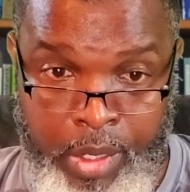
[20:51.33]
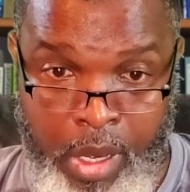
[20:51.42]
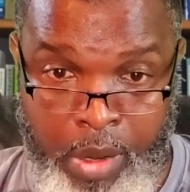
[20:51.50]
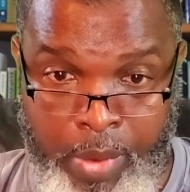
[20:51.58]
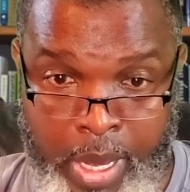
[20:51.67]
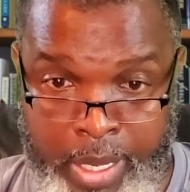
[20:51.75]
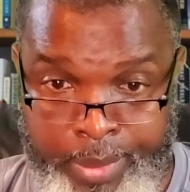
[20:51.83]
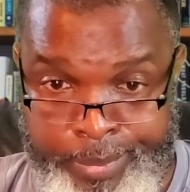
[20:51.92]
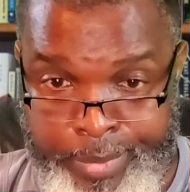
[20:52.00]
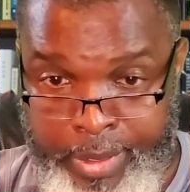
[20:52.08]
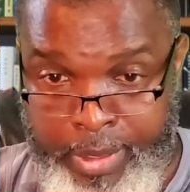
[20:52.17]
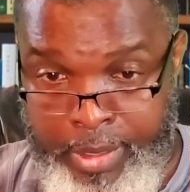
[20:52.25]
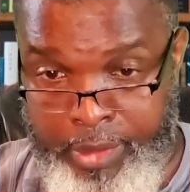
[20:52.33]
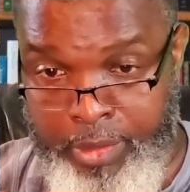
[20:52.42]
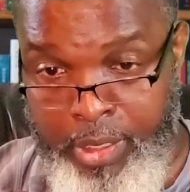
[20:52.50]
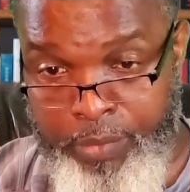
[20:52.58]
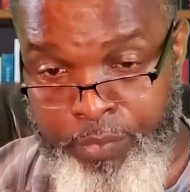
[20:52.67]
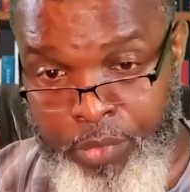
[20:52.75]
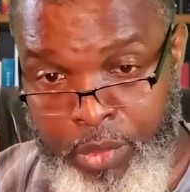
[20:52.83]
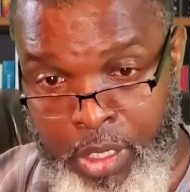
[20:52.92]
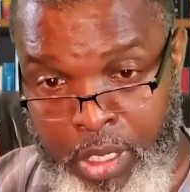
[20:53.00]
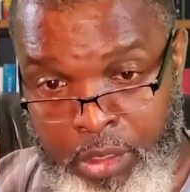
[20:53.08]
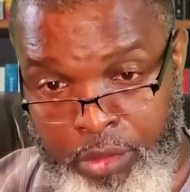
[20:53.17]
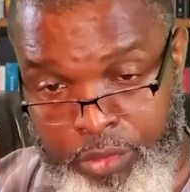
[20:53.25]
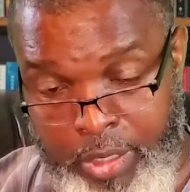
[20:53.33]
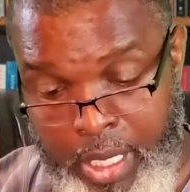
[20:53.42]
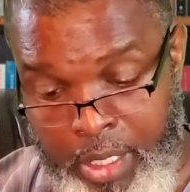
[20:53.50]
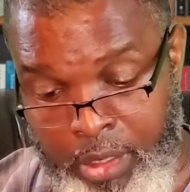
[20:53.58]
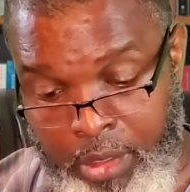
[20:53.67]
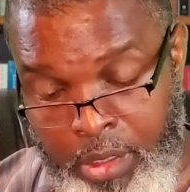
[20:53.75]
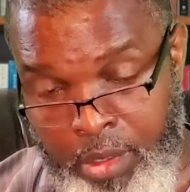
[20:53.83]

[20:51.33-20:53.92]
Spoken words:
All right, let's give you the understanding